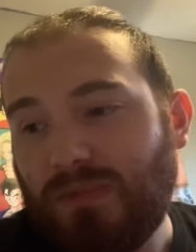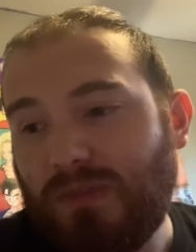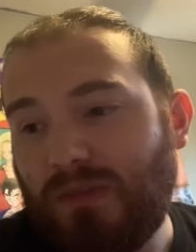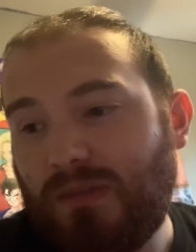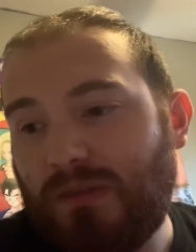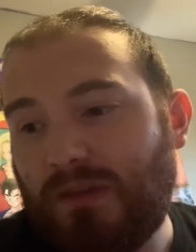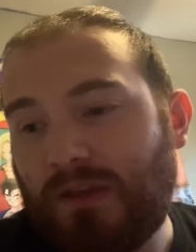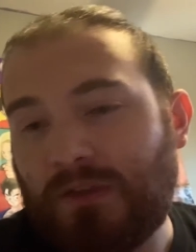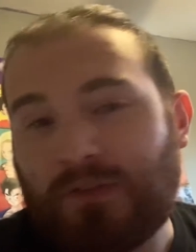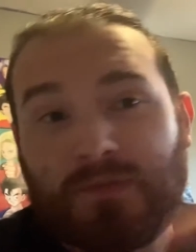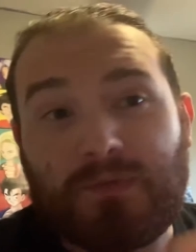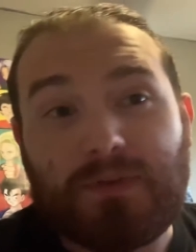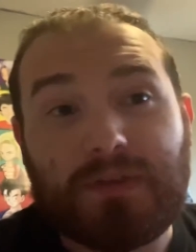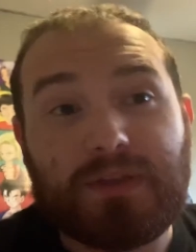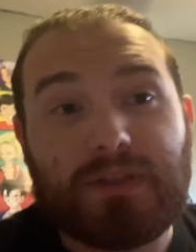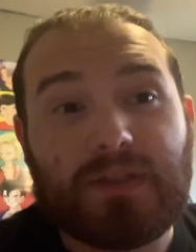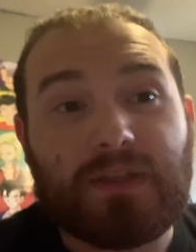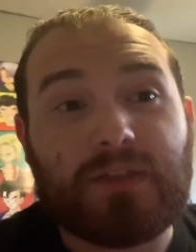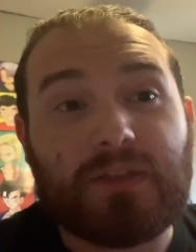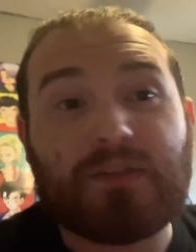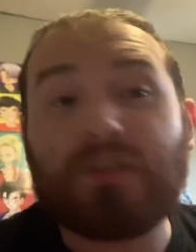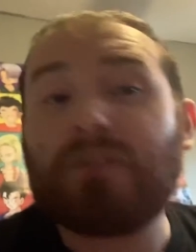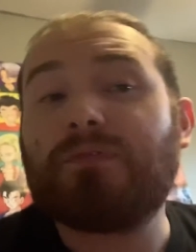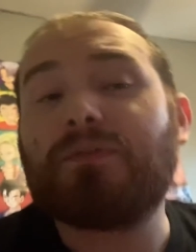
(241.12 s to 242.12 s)
it's definitely
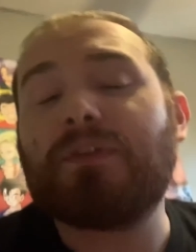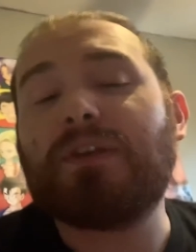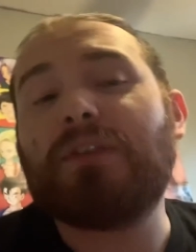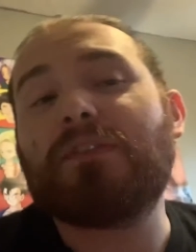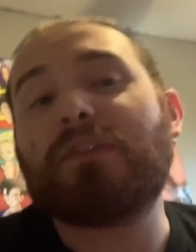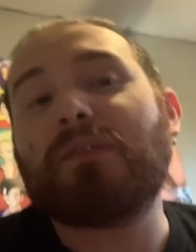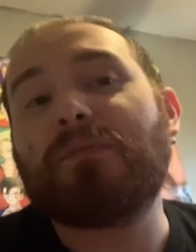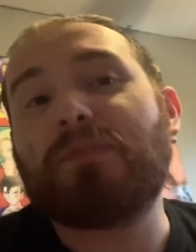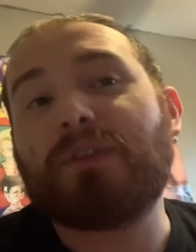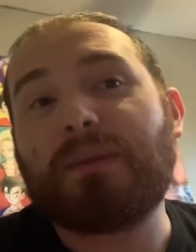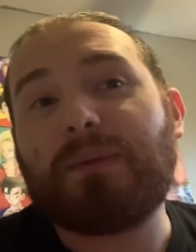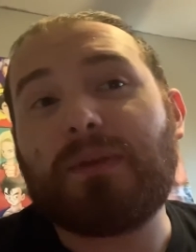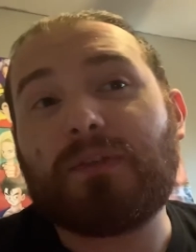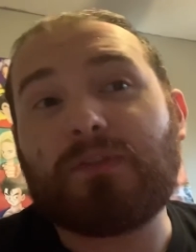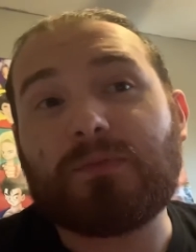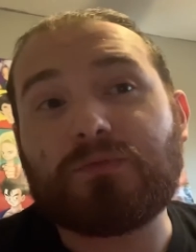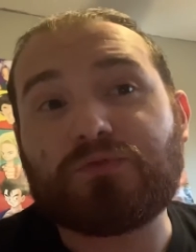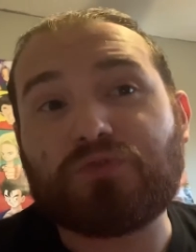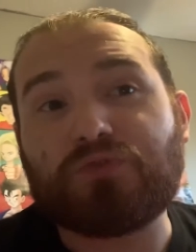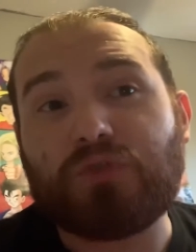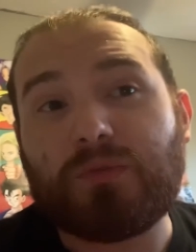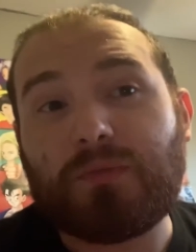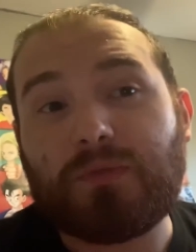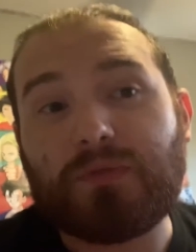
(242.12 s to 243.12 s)
it's definitely he's definitely gonna be some
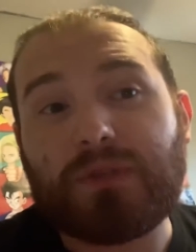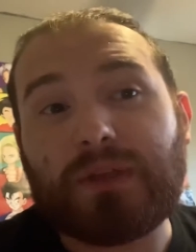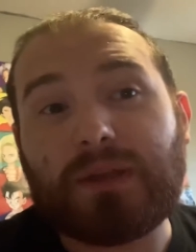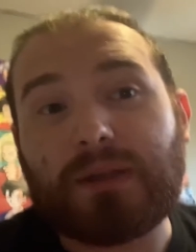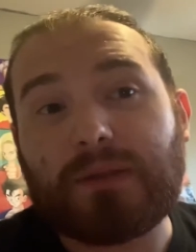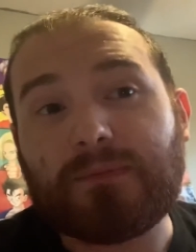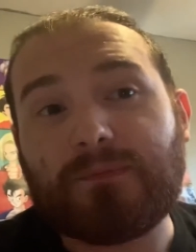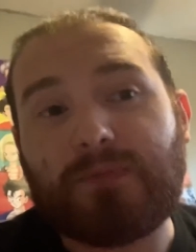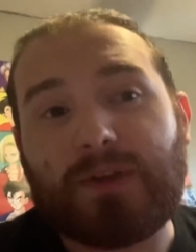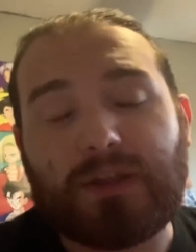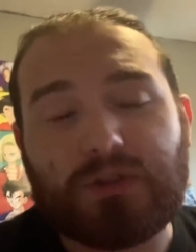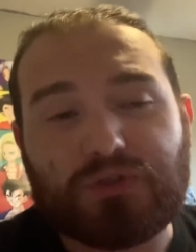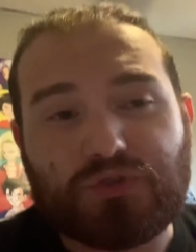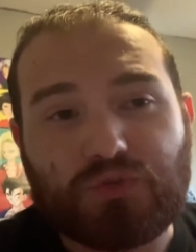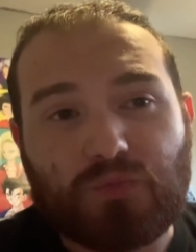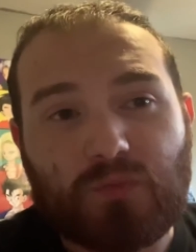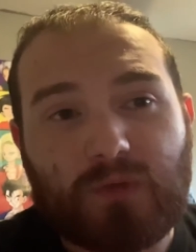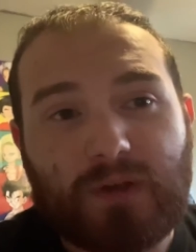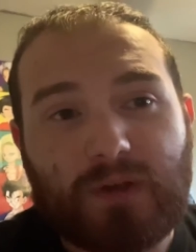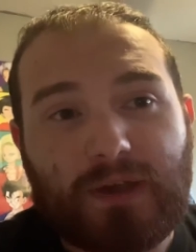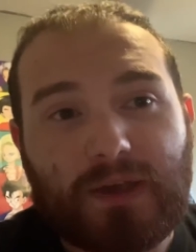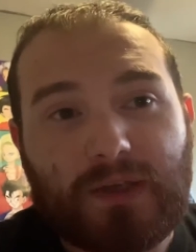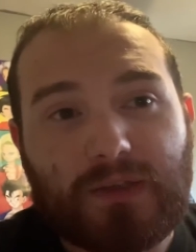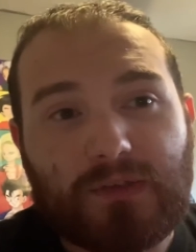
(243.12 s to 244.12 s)
trouble there financial
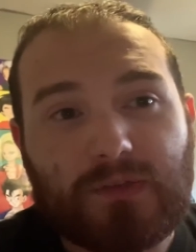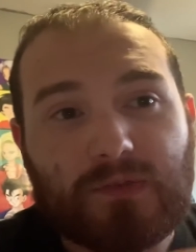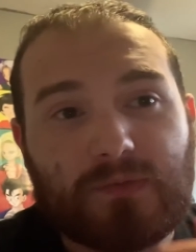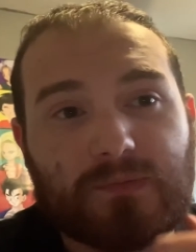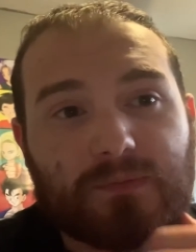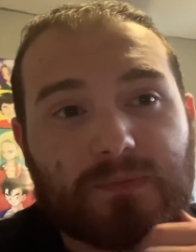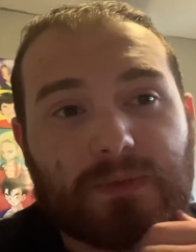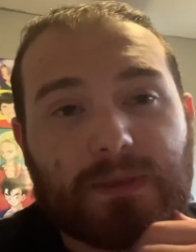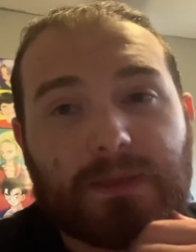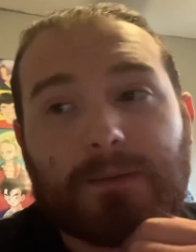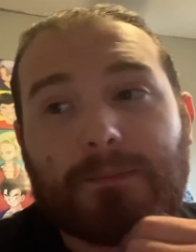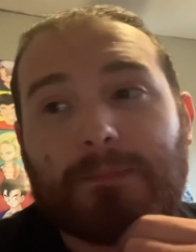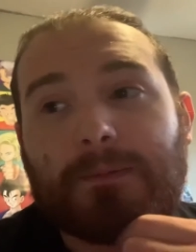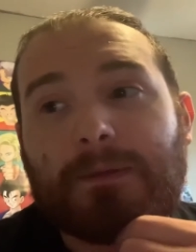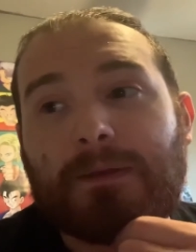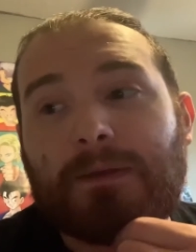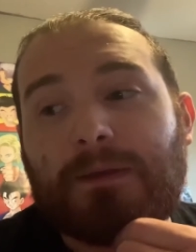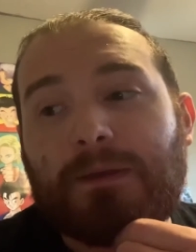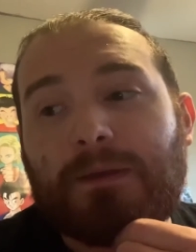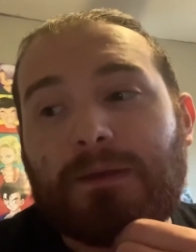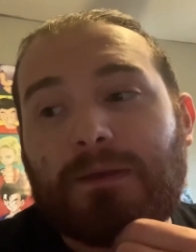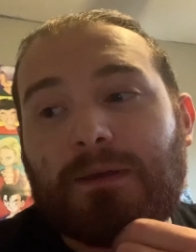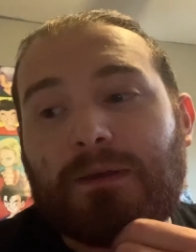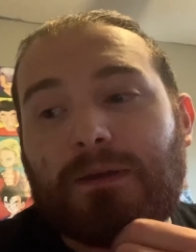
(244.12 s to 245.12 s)
wise. Yeah,
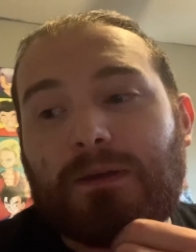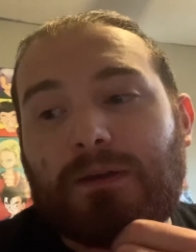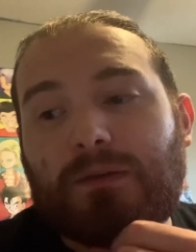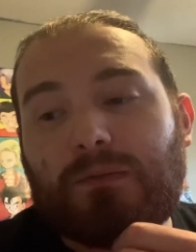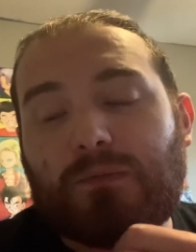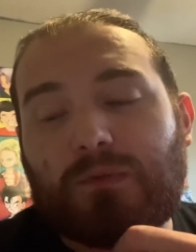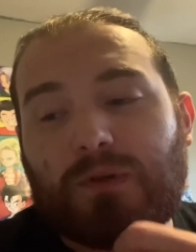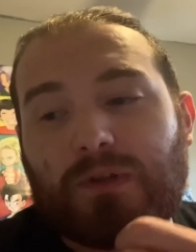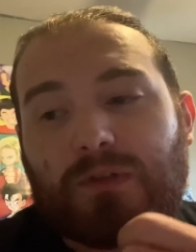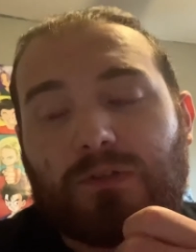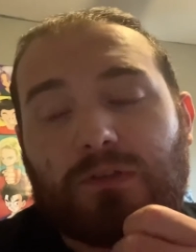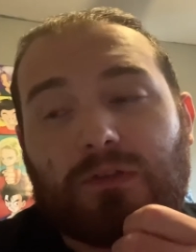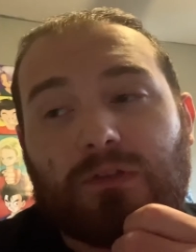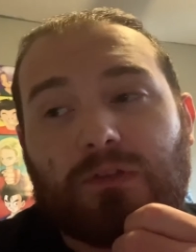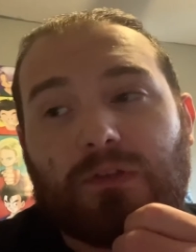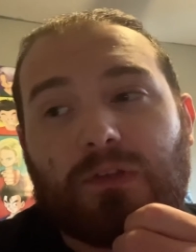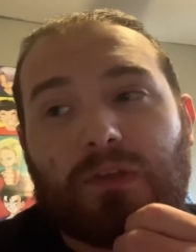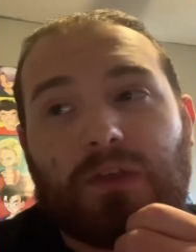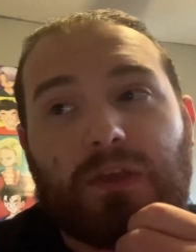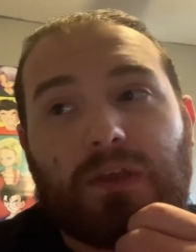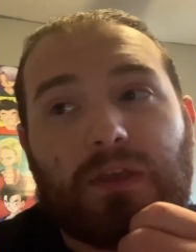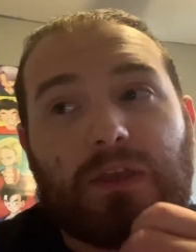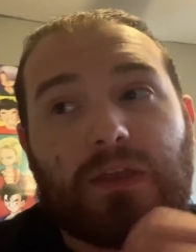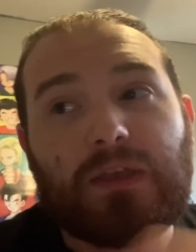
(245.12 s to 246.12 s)
once
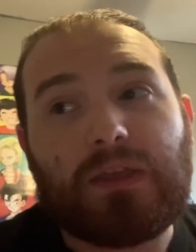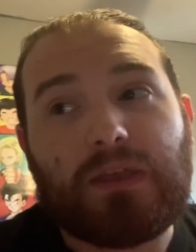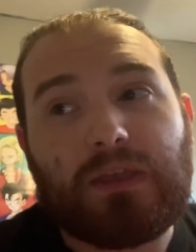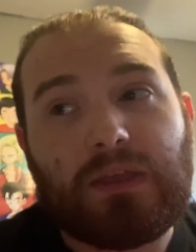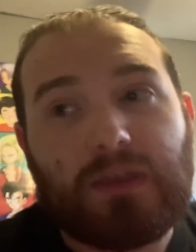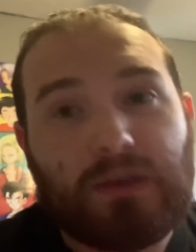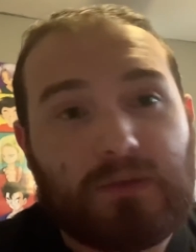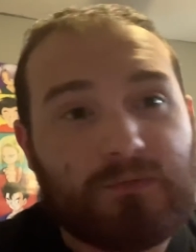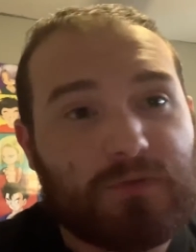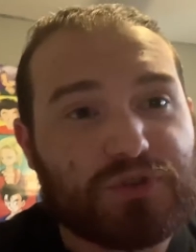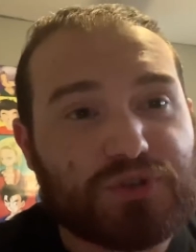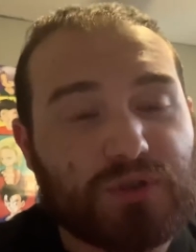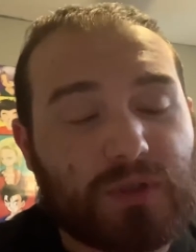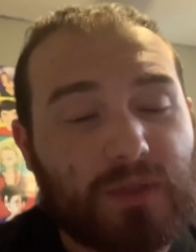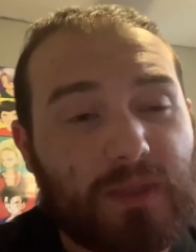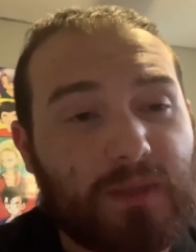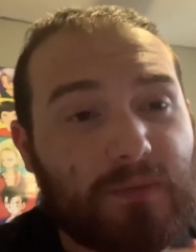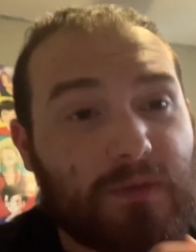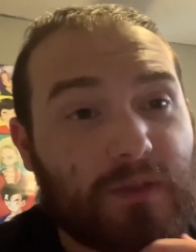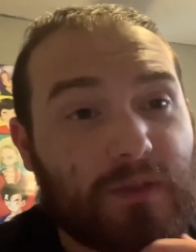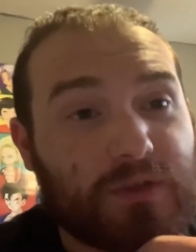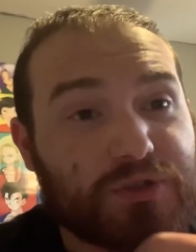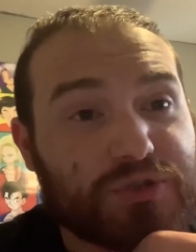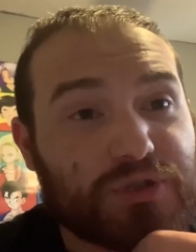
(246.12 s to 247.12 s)
he officially
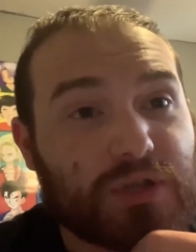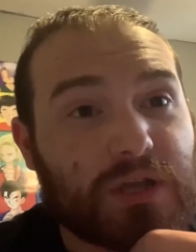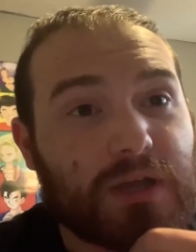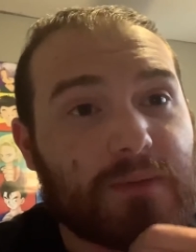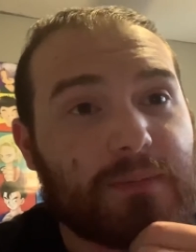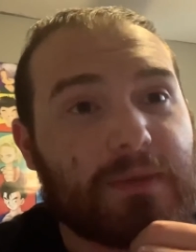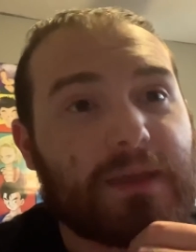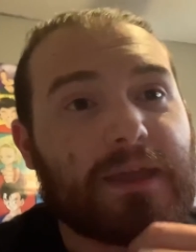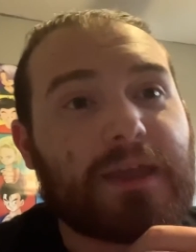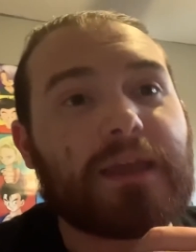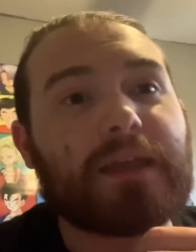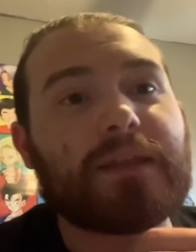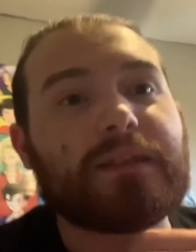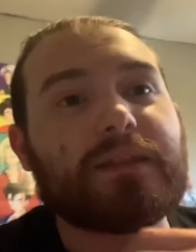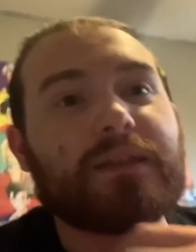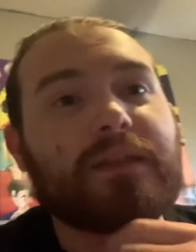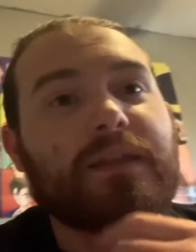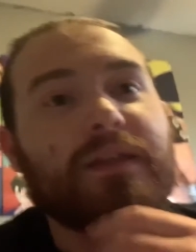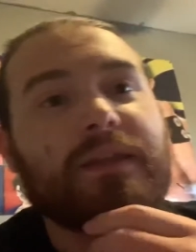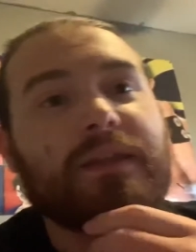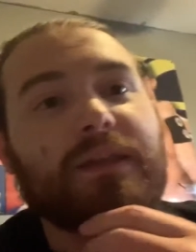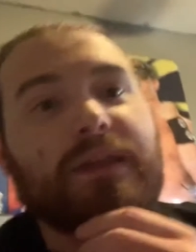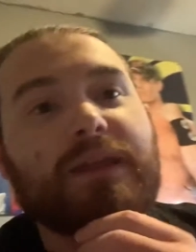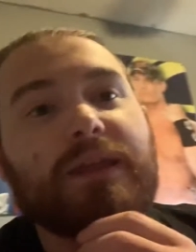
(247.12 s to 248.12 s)
leaves that job and
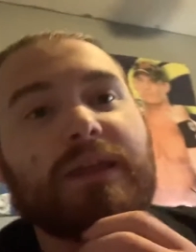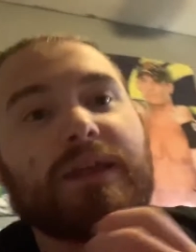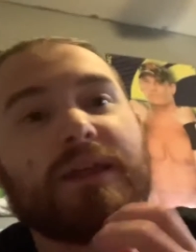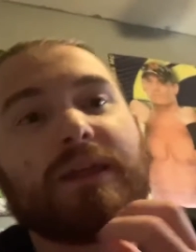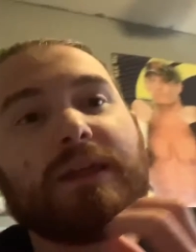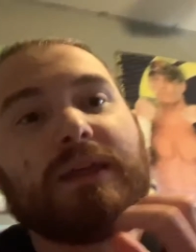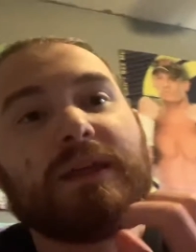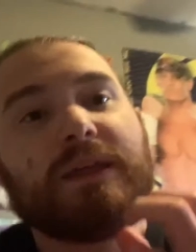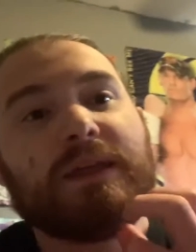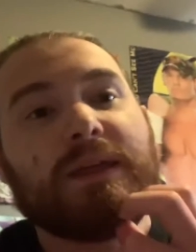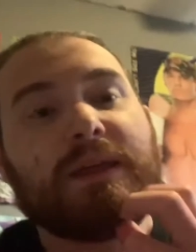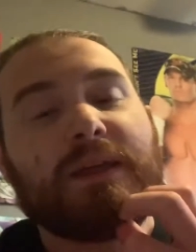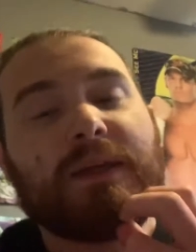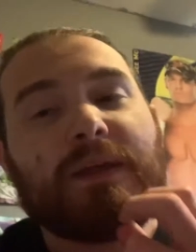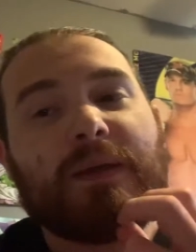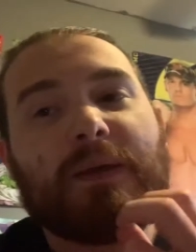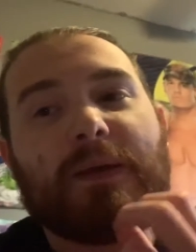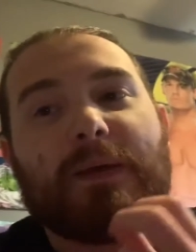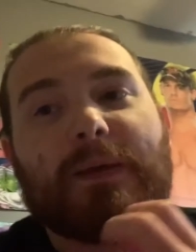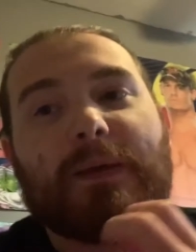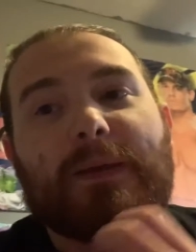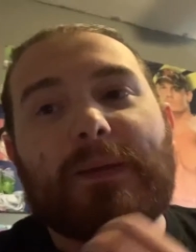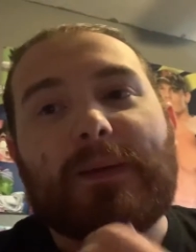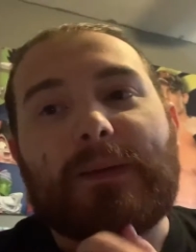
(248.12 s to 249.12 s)

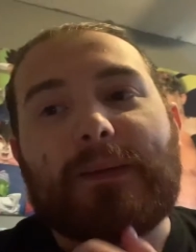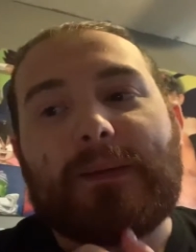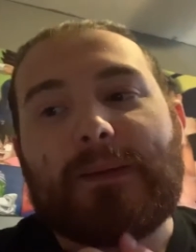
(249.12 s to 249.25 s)
uh,